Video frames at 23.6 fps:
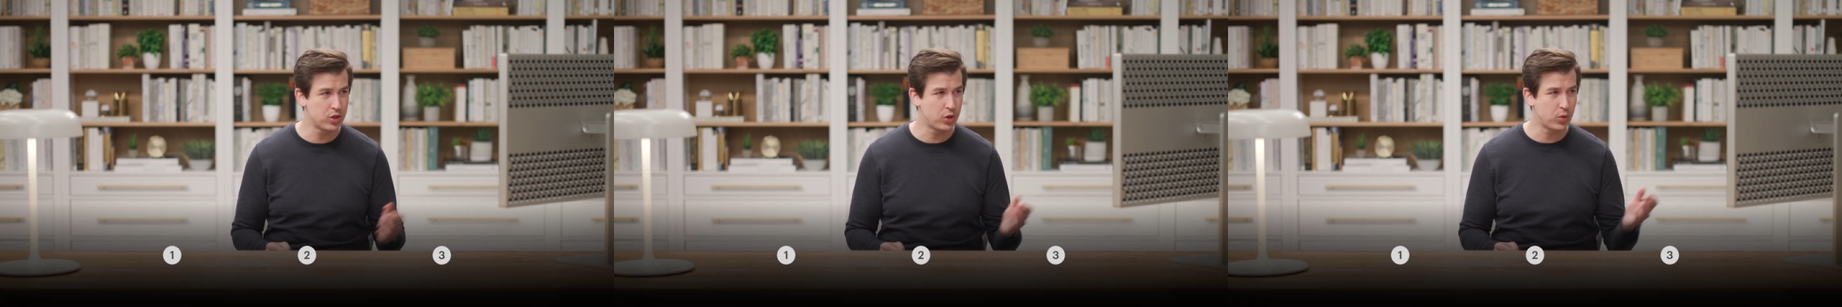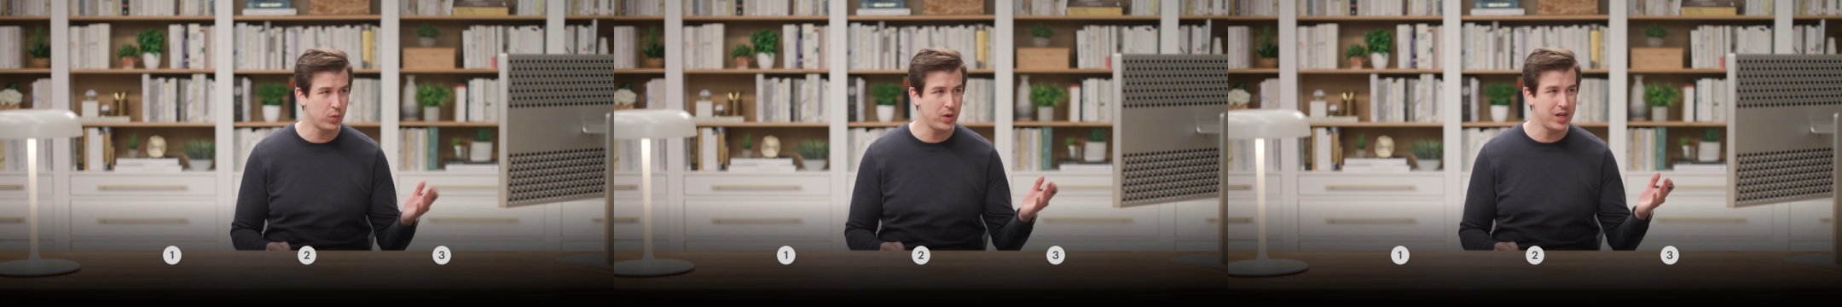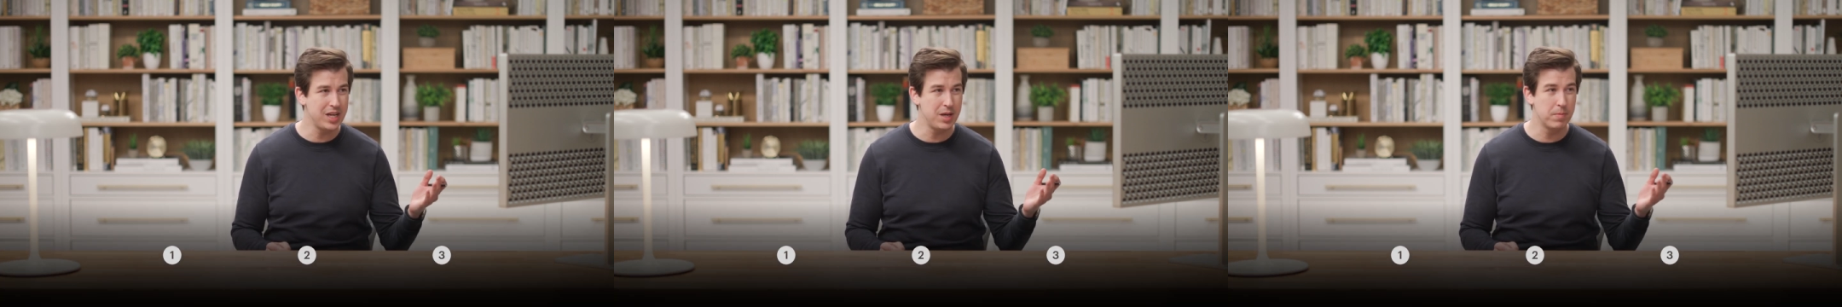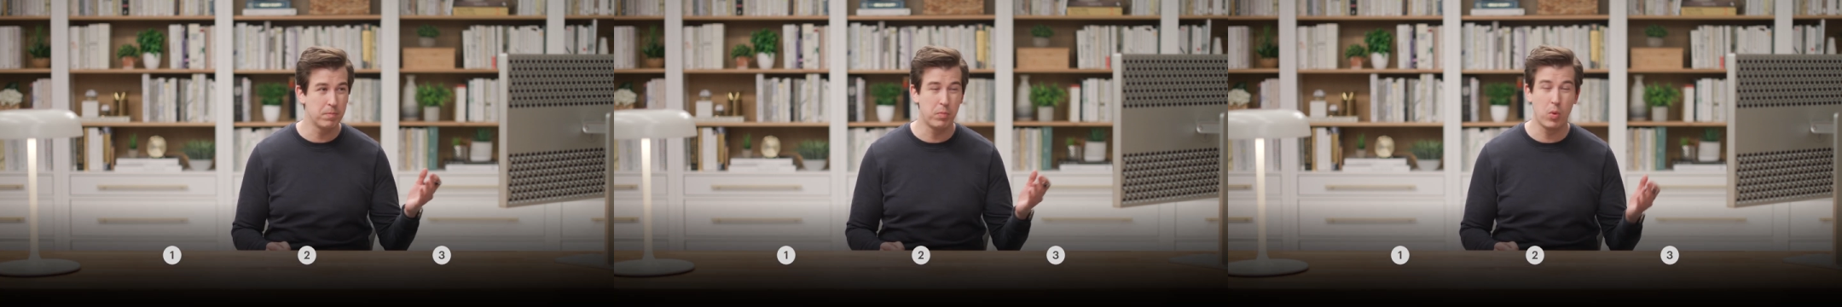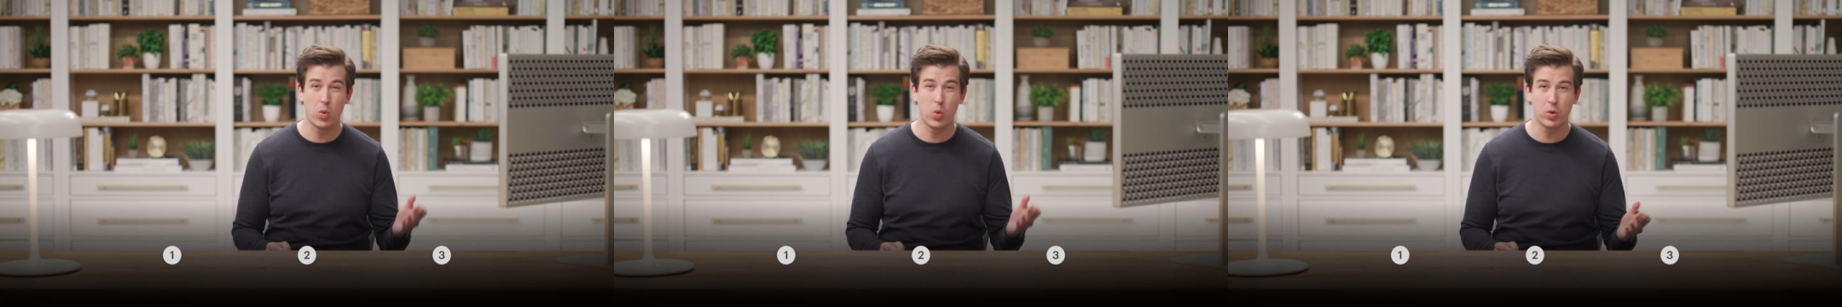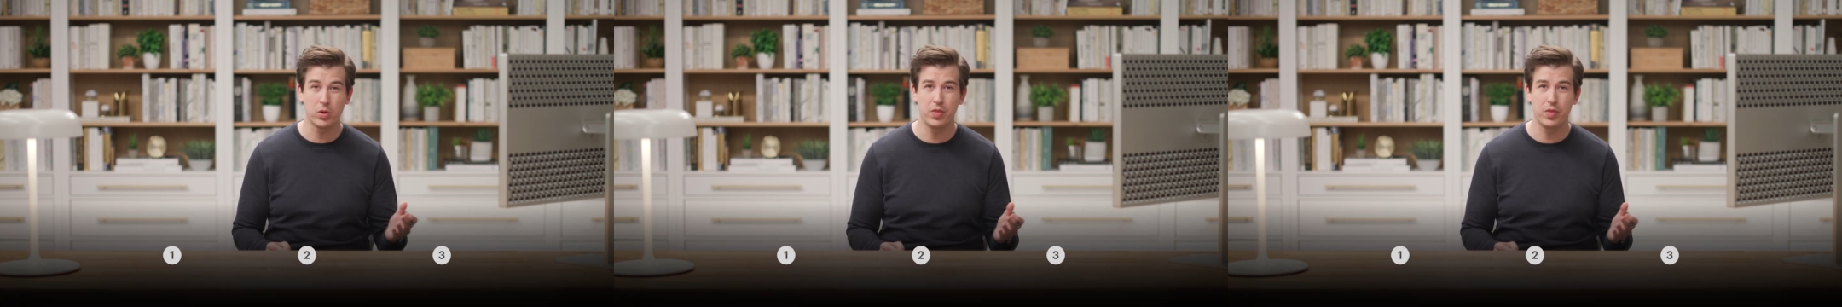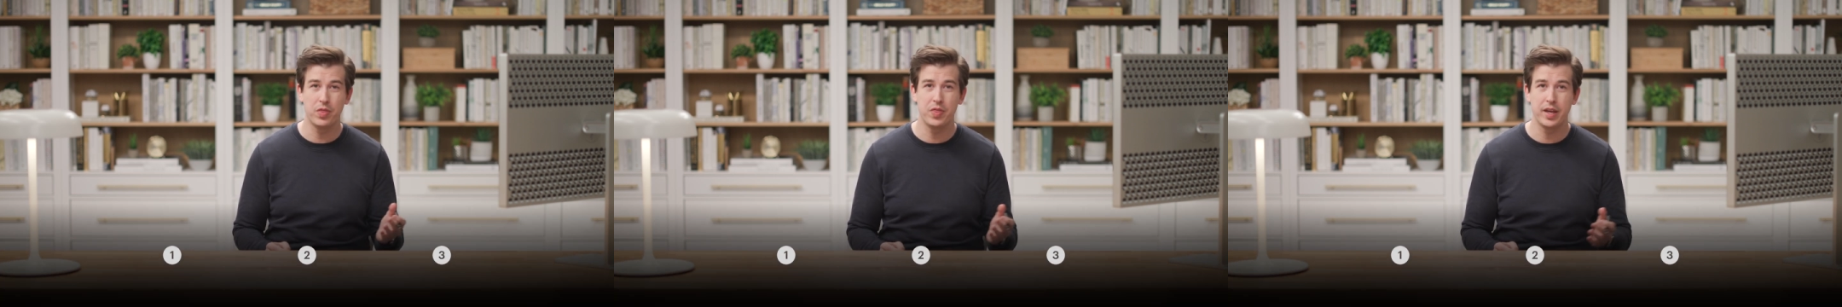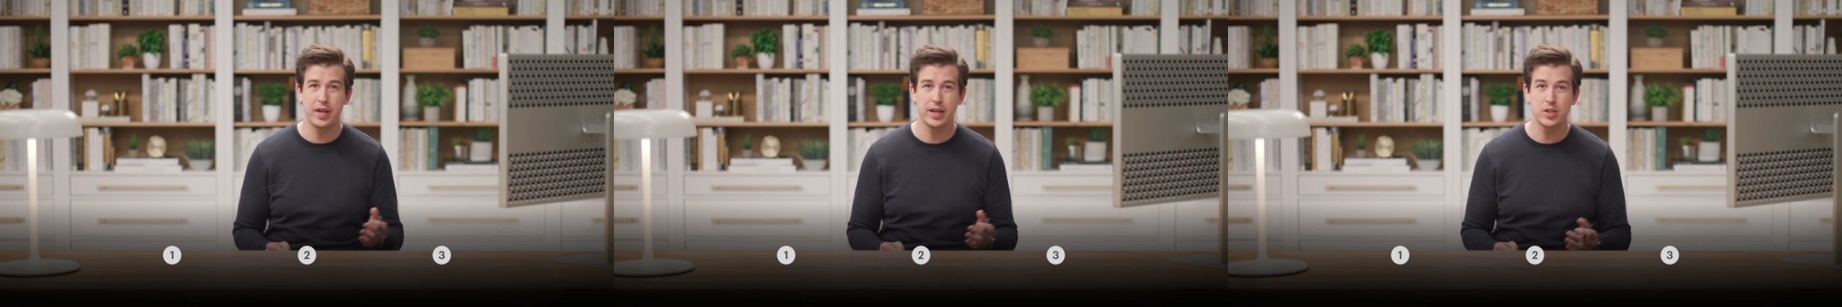three
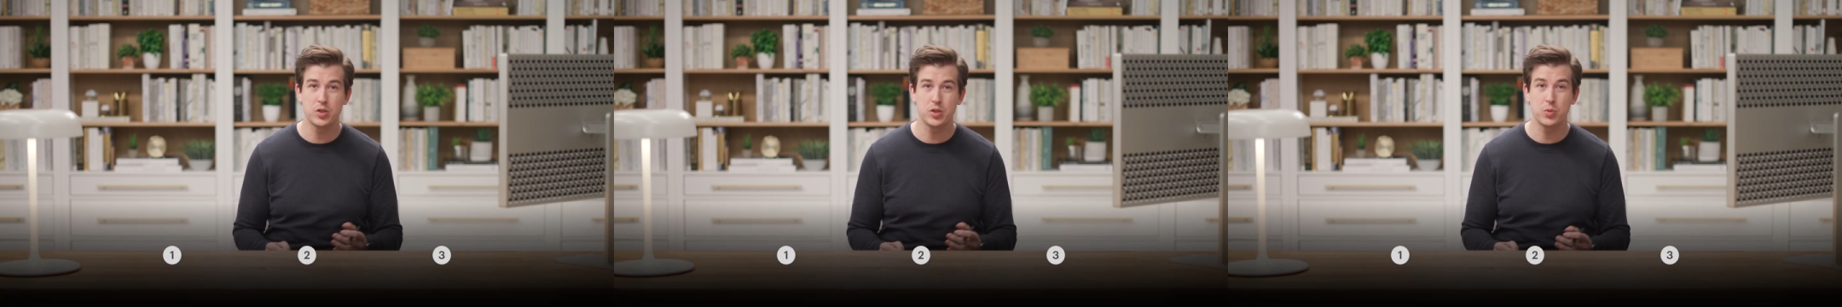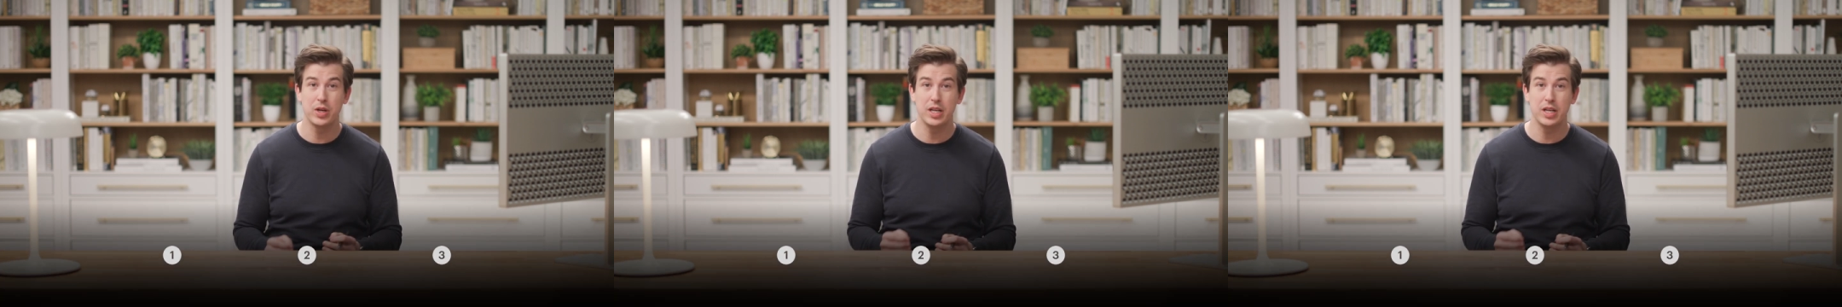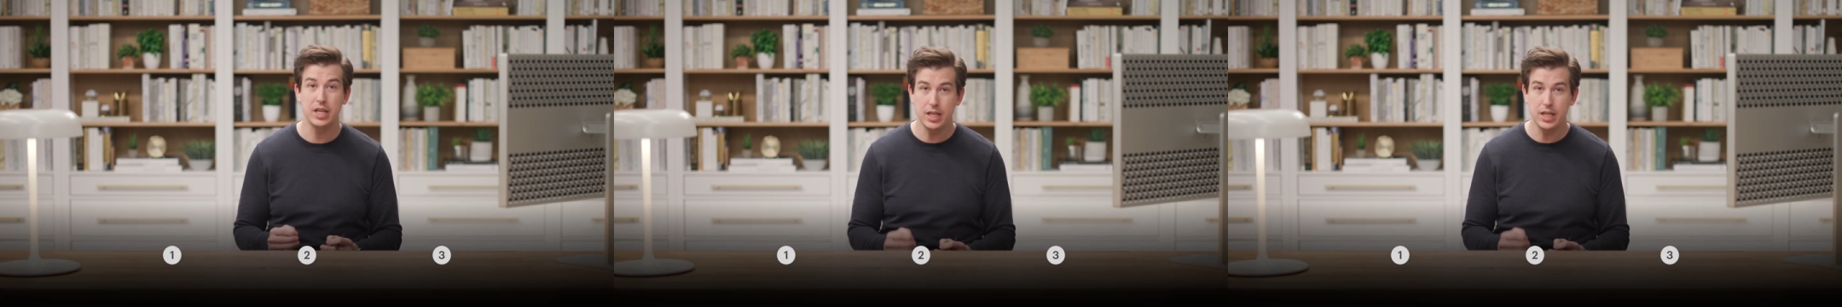important things we